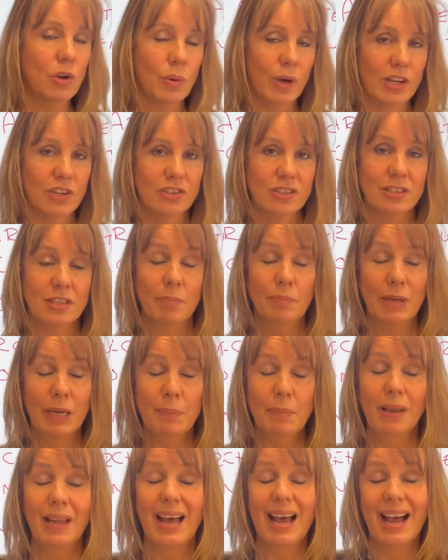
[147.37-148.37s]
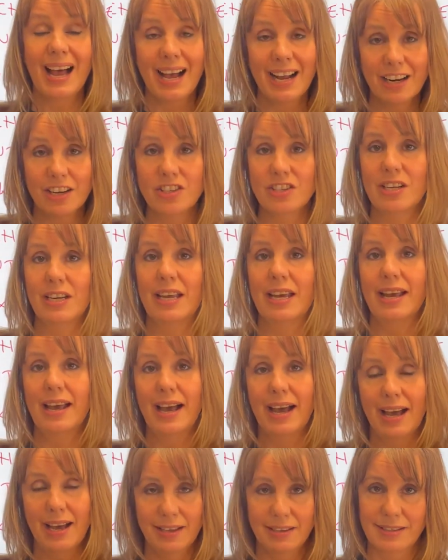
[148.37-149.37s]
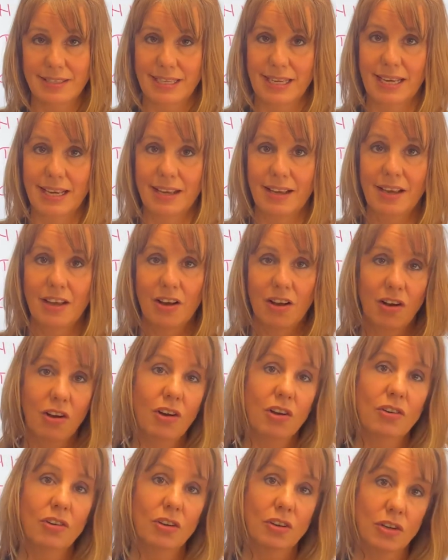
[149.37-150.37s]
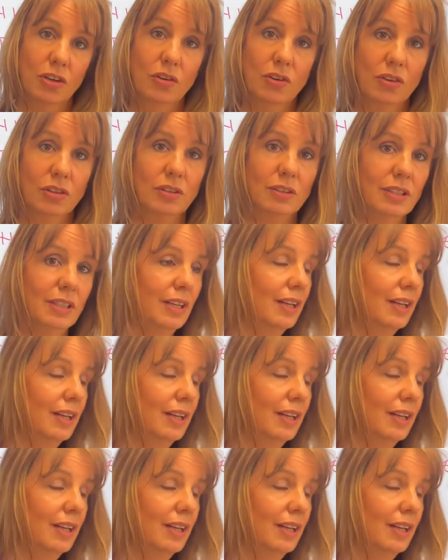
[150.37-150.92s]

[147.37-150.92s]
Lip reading: questions that people are actually asking on Google?